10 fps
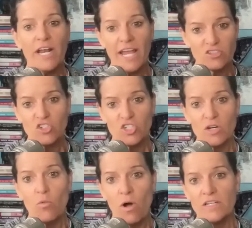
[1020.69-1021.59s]
what
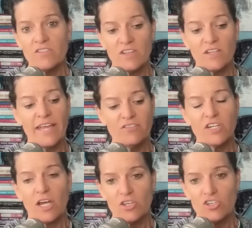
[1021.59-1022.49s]
estrogen wants the
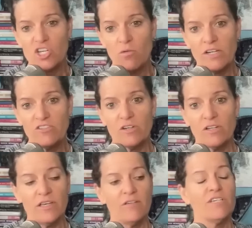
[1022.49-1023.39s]
lifestyle she wants you to
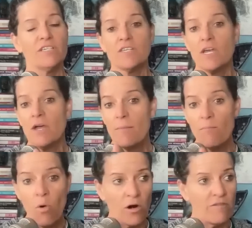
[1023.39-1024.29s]
live is
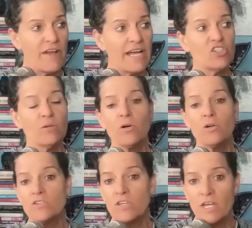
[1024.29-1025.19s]
more
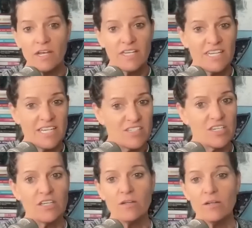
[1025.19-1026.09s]
vegetables
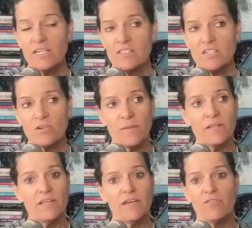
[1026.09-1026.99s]
easy easier on
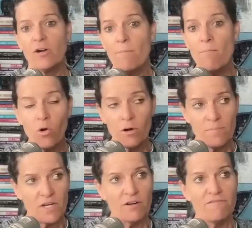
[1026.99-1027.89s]
the liver more
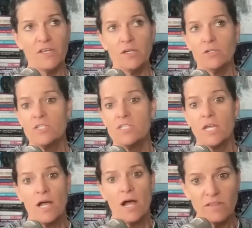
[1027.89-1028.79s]
bitter foods
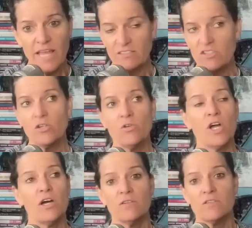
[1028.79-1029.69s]
less
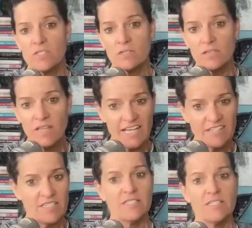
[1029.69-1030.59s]
glucose
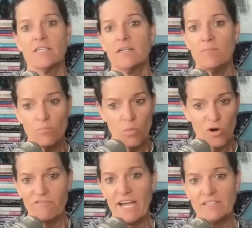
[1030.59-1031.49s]
less insulin
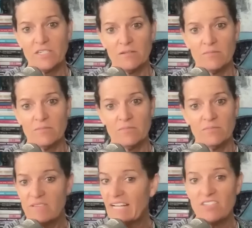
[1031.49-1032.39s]
more fasting
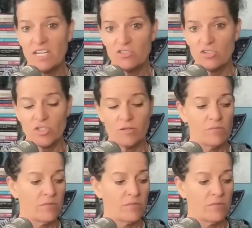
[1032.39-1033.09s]
that's estrogen